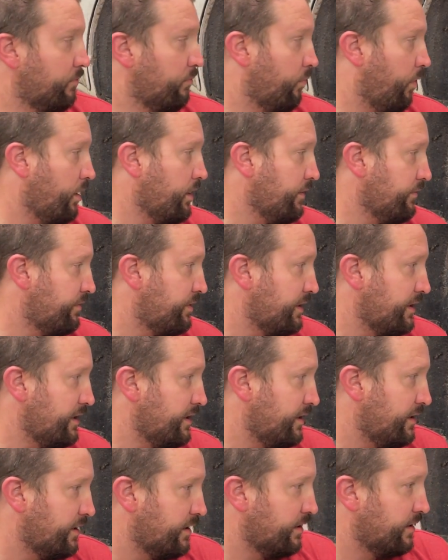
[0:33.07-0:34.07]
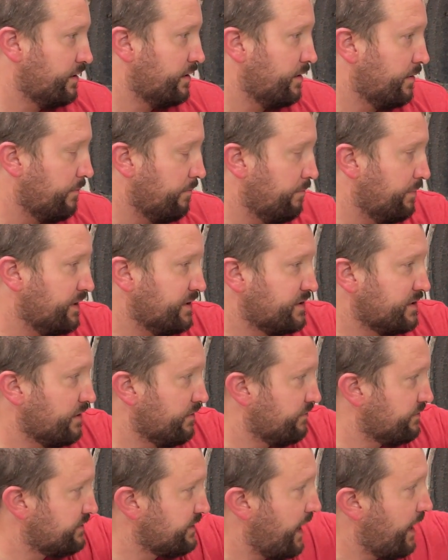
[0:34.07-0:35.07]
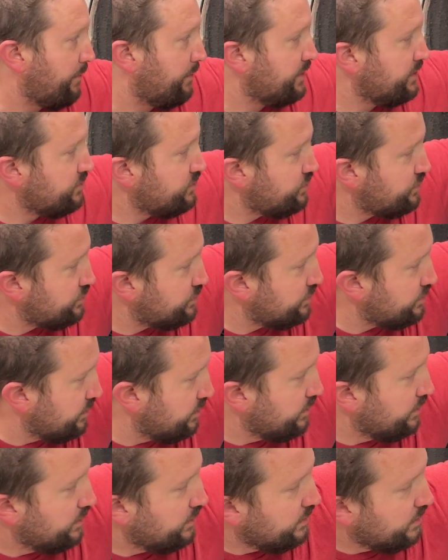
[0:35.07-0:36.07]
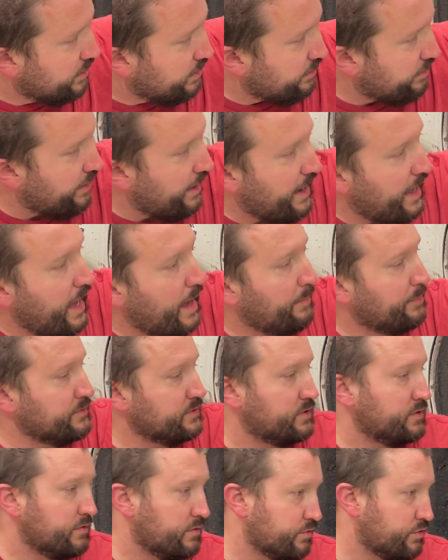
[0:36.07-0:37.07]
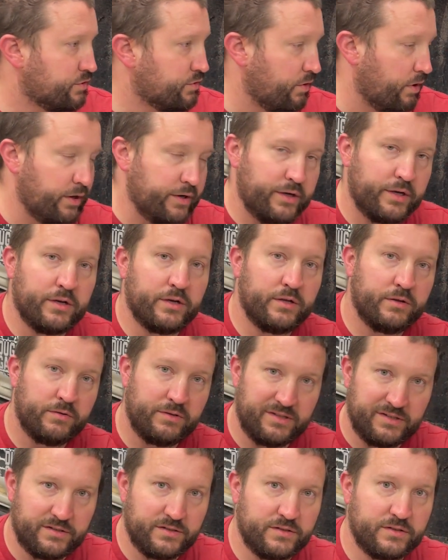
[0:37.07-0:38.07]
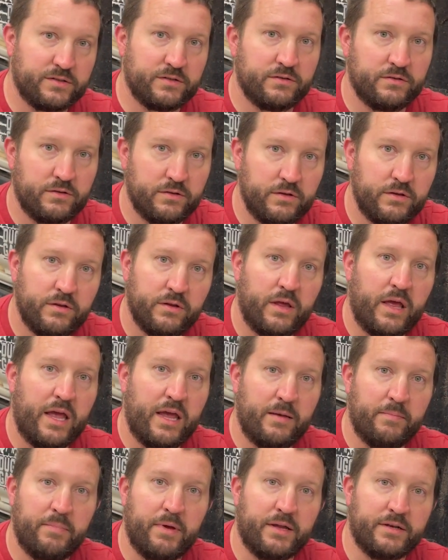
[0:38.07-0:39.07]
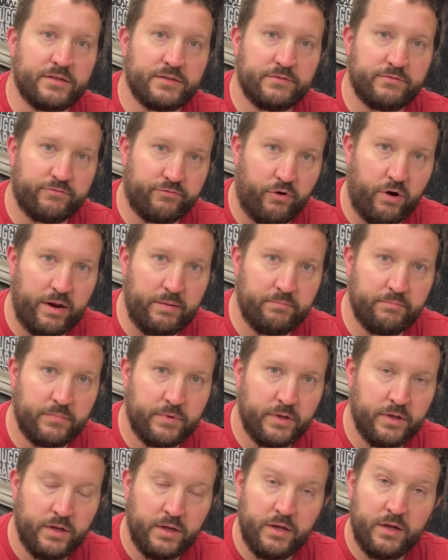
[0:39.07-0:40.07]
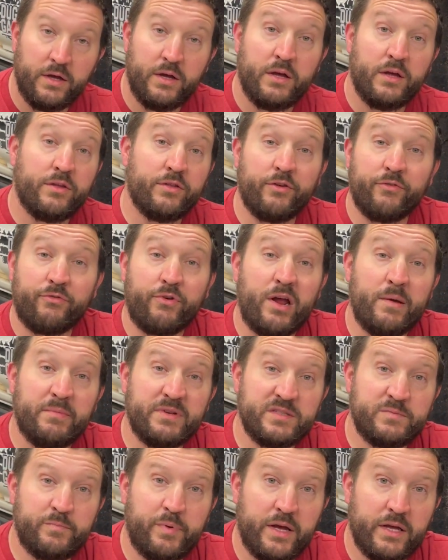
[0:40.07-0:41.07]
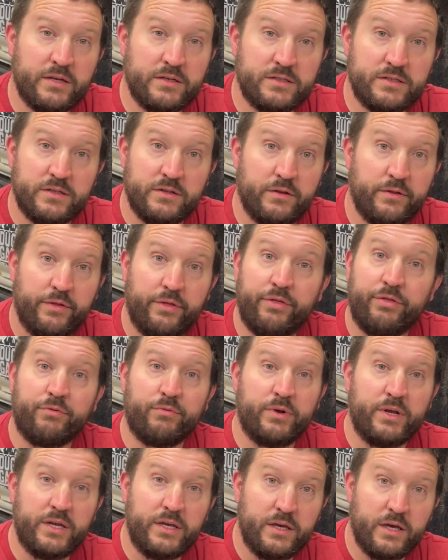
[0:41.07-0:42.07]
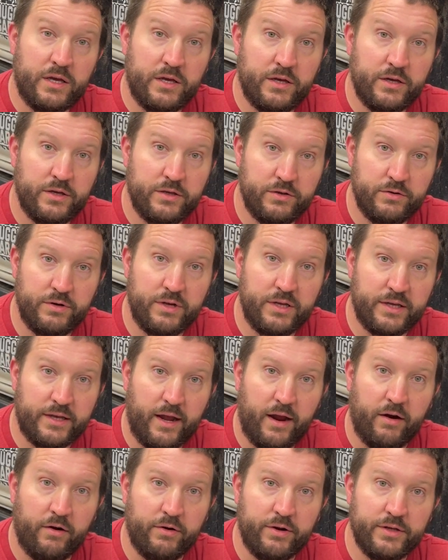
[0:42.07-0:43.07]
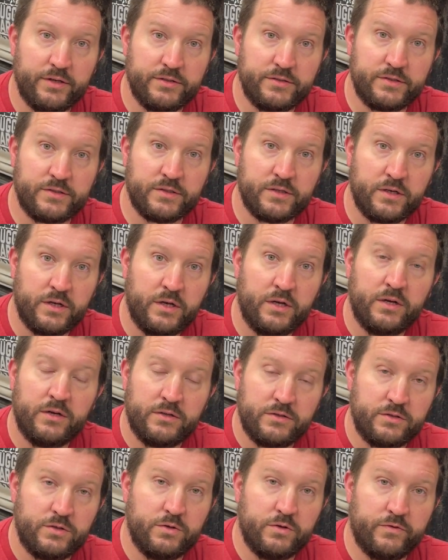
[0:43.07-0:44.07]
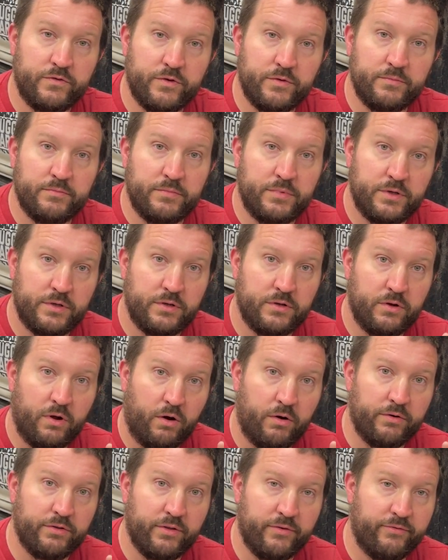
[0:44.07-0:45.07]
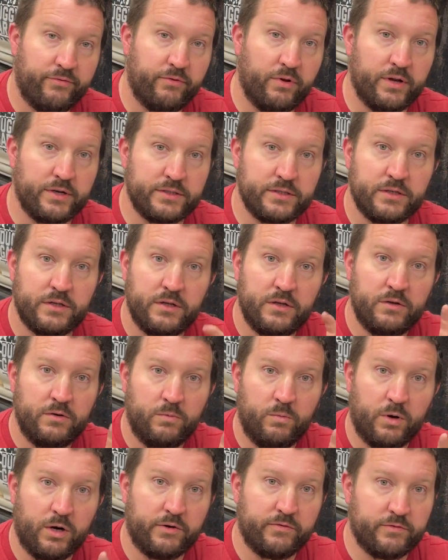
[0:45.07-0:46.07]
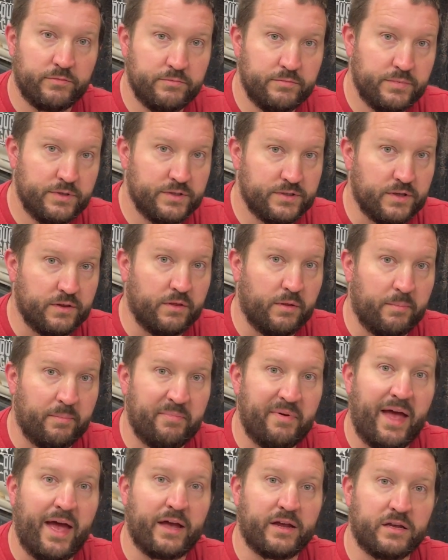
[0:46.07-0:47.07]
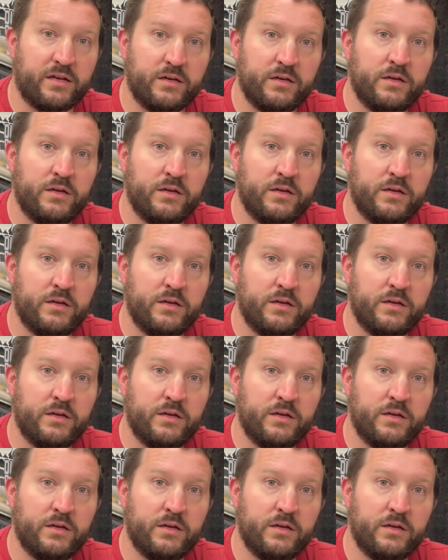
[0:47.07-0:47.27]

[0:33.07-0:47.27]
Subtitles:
one of the bits of damage that happened to the truck is a bent frame. The frame is bent in 3 unique areas. 2 of them are in the front, 1 of them is in the back.